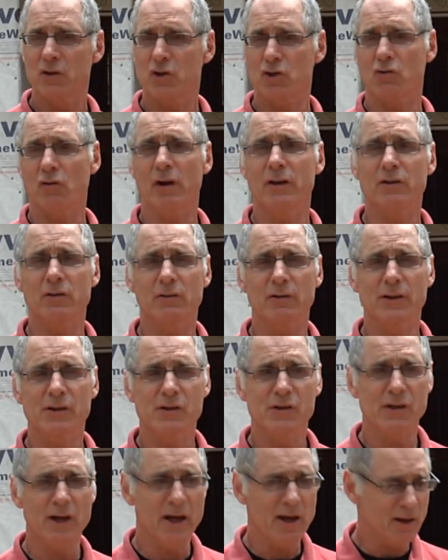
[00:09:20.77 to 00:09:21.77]

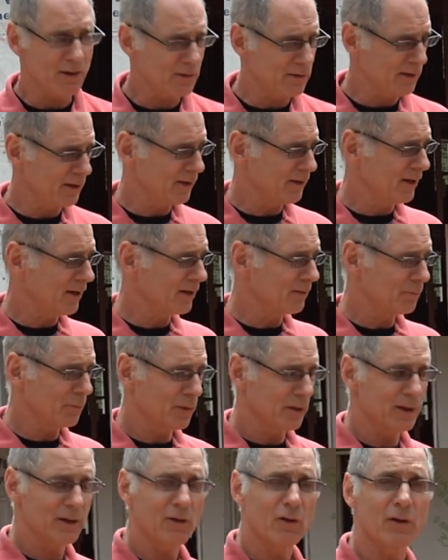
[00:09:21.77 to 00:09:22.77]
structurally sound, and then
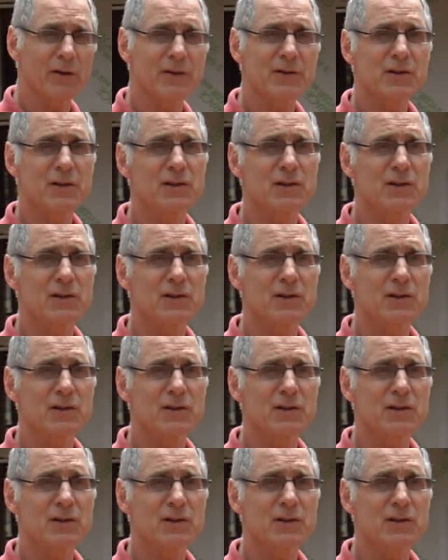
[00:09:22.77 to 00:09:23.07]
putting all